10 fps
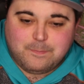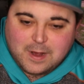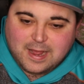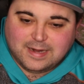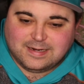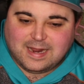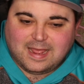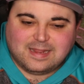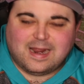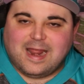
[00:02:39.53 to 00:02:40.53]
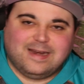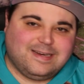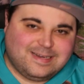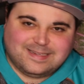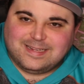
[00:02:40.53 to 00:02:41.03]
But
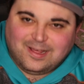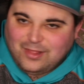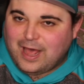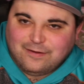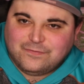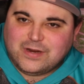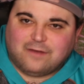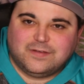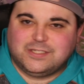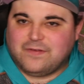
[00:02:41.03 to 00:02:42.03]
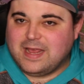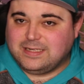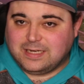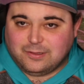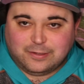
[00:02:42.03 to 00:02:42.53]
a lot of Dolphins
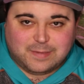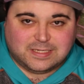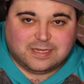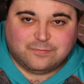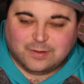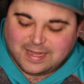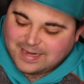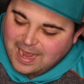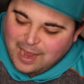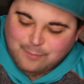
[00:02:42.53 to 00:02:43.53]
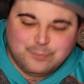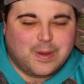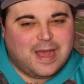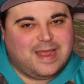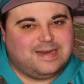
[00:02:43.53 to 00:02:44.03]
fans, including myself, are like,
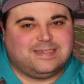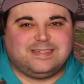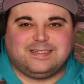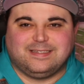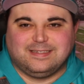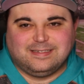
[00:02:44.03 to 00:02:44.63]
but